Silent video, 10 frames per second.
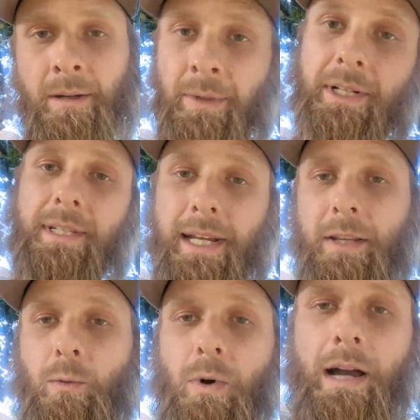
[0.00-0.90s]
I'm going to take
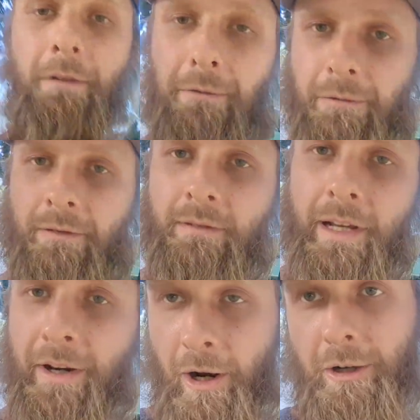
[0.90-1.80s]
the wife
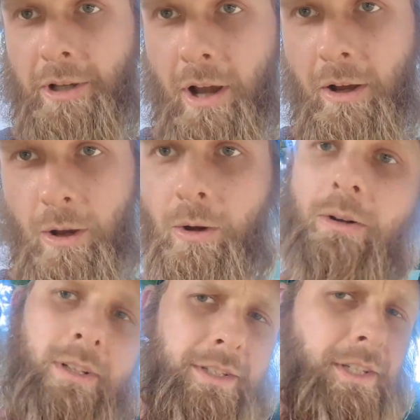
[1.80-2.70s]
and her Tahoe
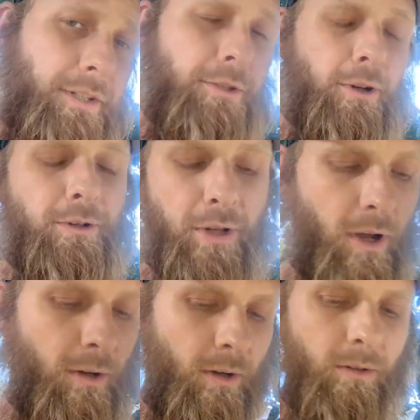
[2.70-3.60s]
because this is her
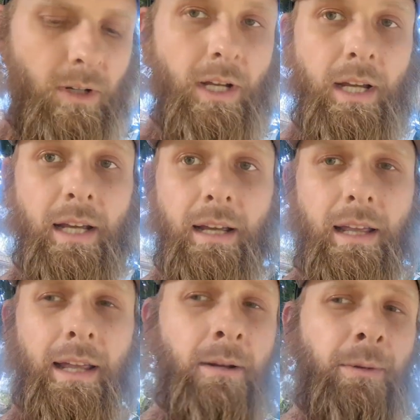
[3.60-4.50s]
Tahoe
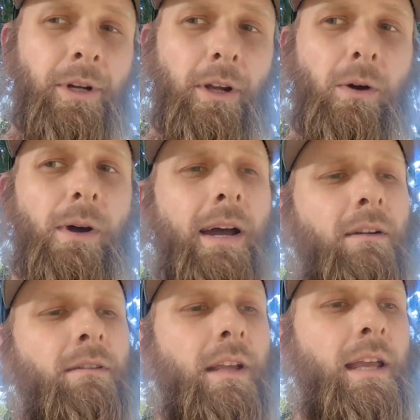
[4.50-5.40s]
and I'm going to go
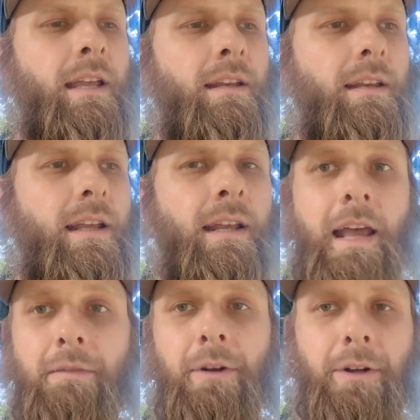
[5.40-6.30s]
out and, and
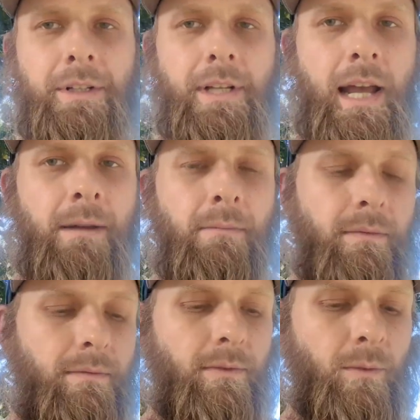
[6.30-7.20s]
have a good time.
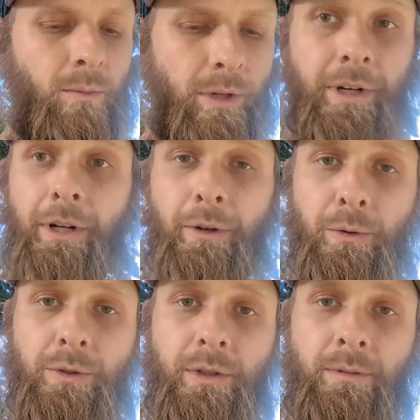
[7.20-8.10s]
We're going to
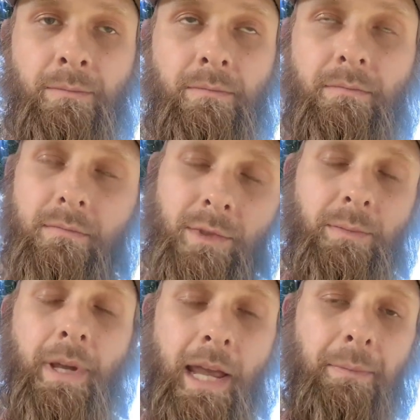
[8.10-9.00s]
do some,
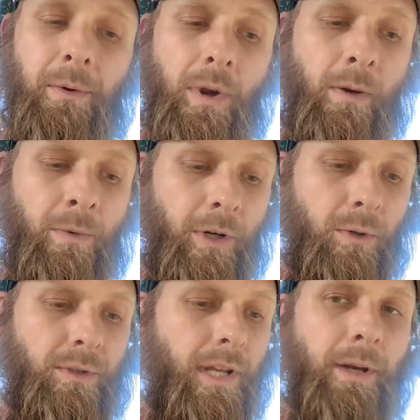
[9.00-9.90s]
some camping. I'm going to go
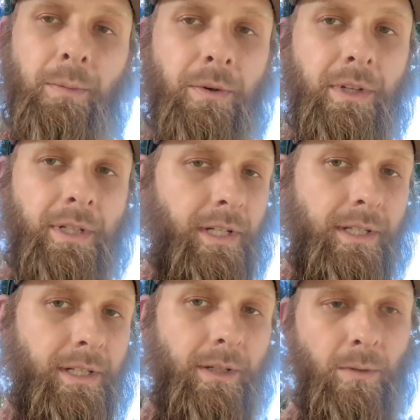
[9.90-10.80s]
stay up on the
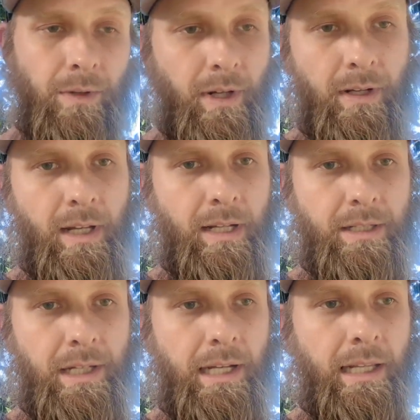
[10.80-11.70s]
Tennessee North Carolina
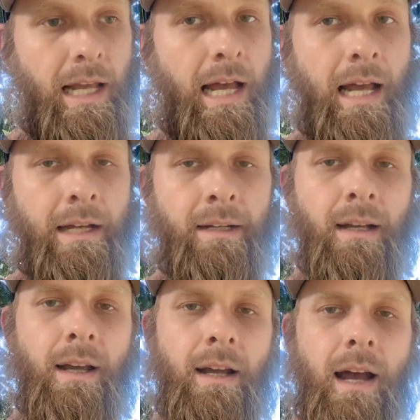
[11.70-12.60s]
state line.
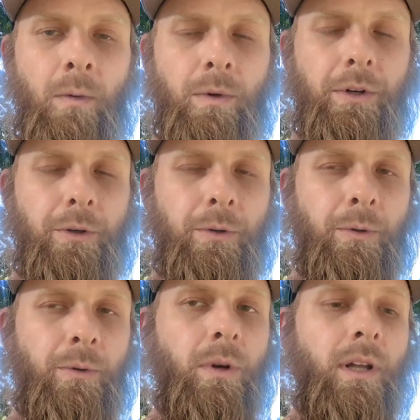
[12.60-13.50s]
I want to
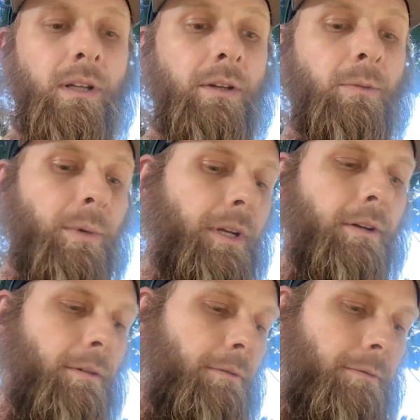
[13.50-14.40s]
do a little bit
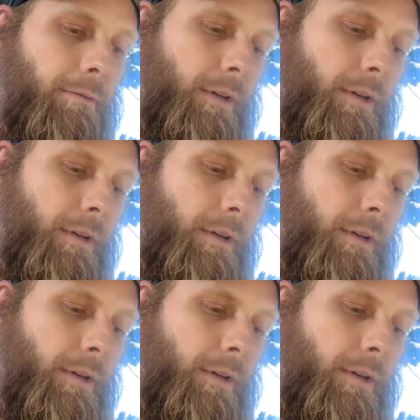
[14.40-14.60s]
of